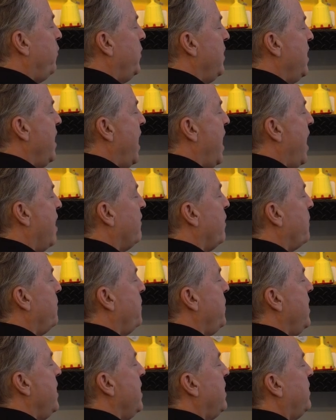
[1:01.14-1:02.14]
we have a
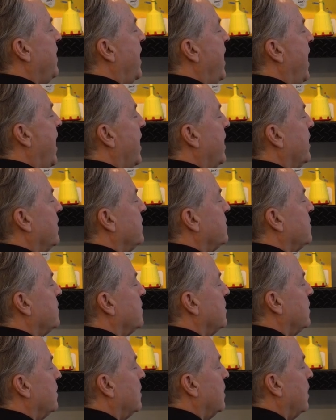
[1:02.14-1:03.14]
peak that has
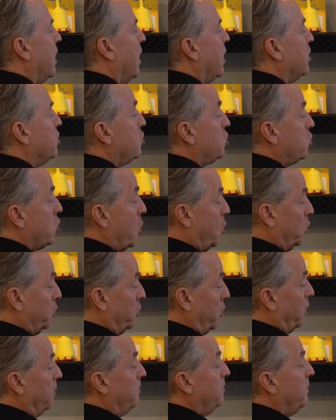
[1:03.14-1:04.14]
a shoulder,